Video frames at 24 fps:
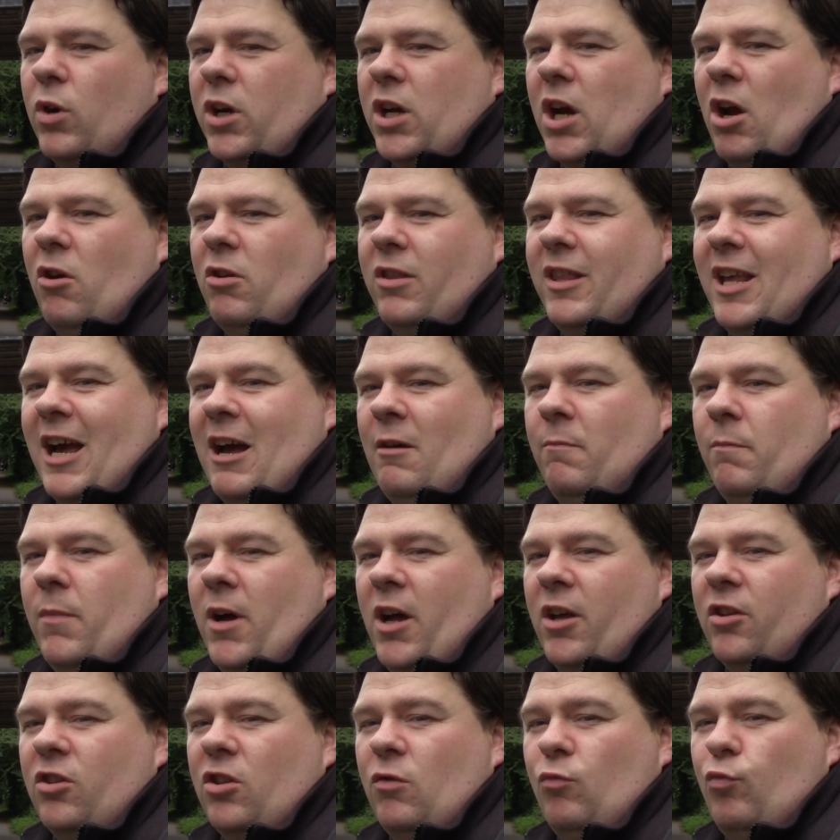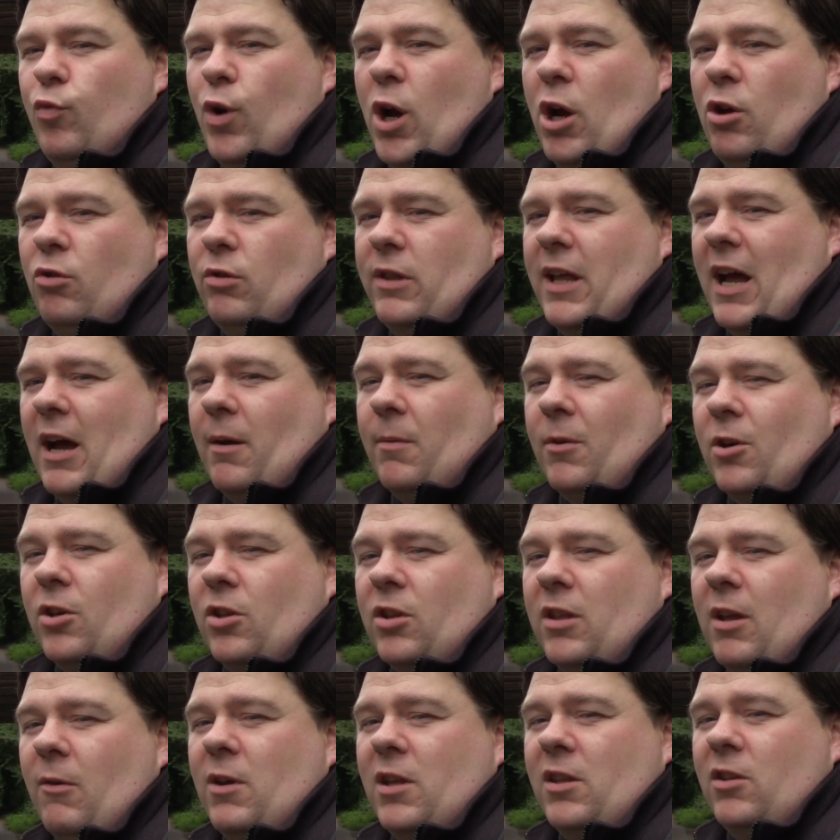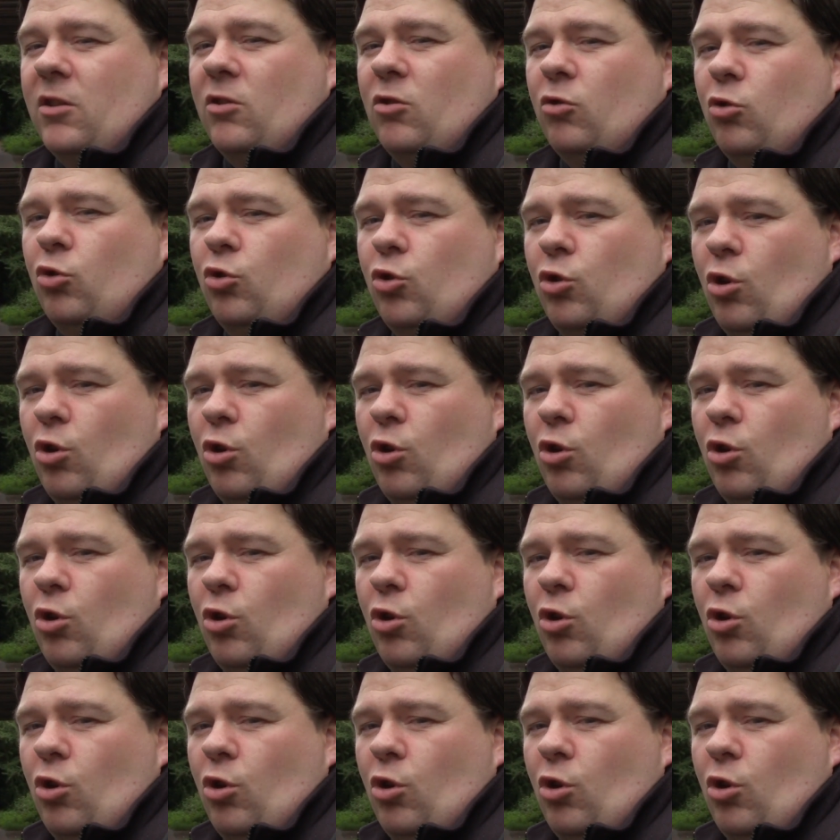we're going down Marston Road now because there is